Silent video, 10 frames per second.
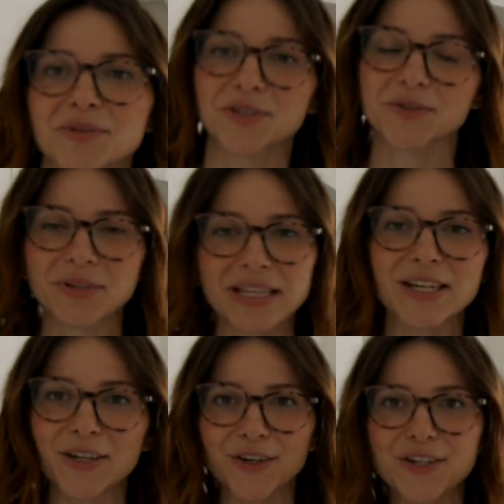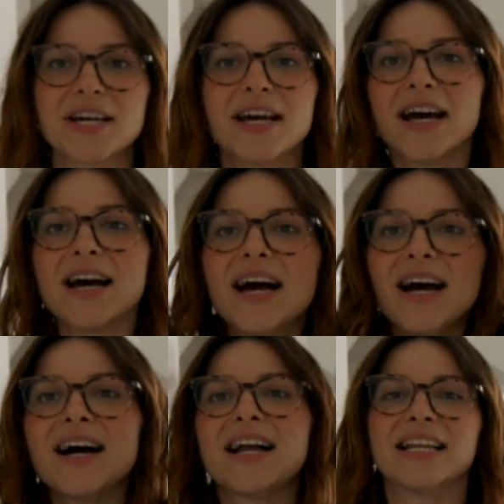which is really good.
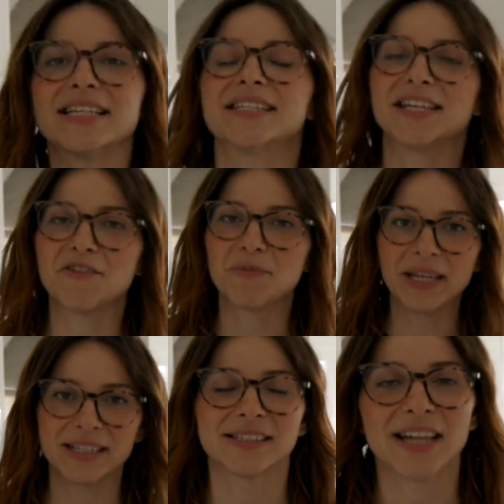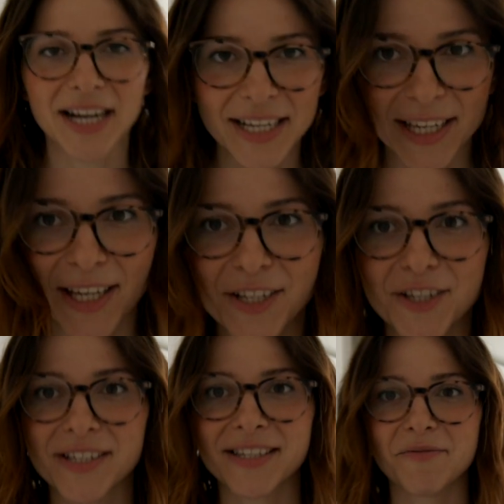Listen, I've been in tiny
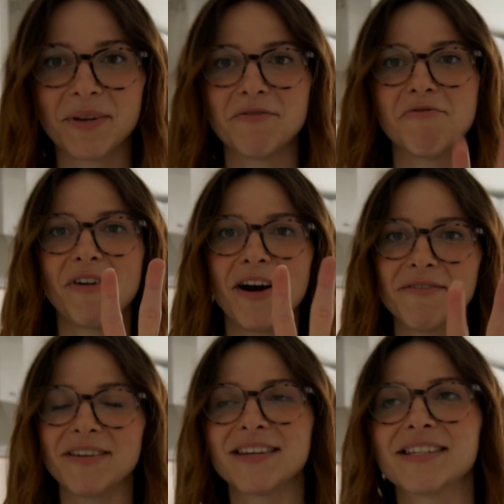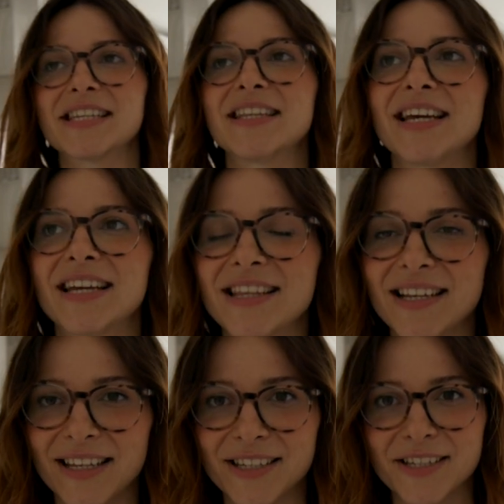kitchens. I've been 5 years in like the
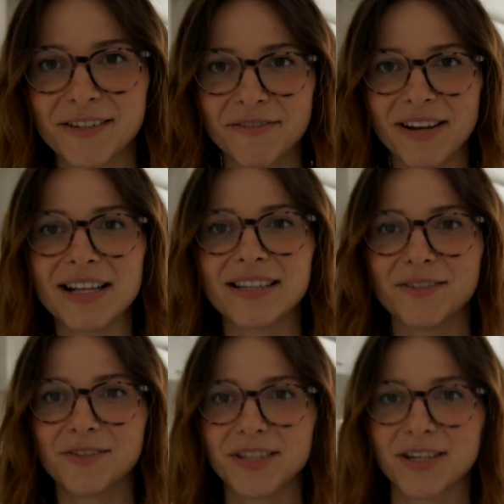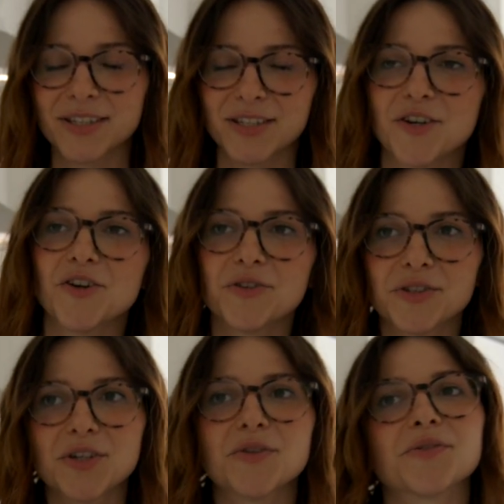London flat, and it's like so
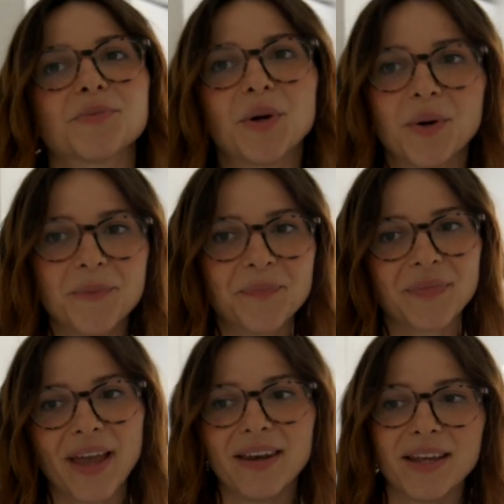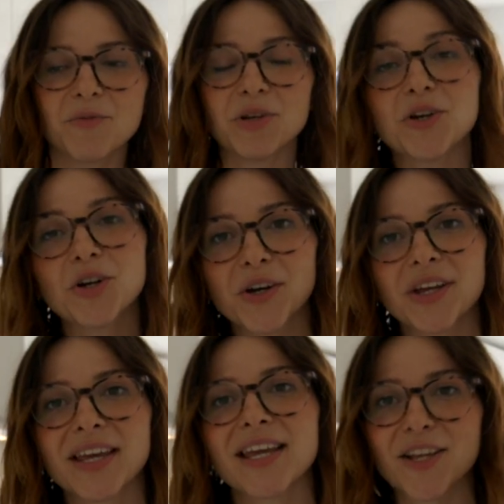small. And like when you're
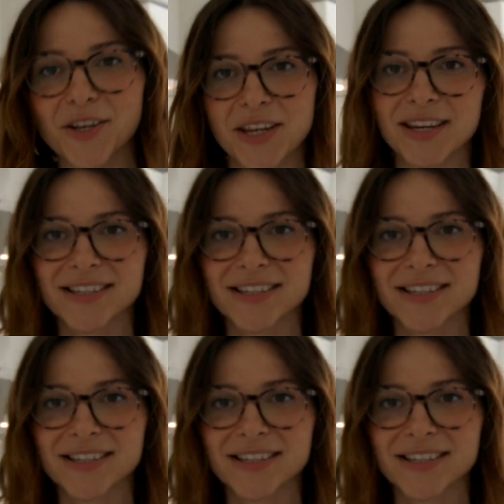cooking, you need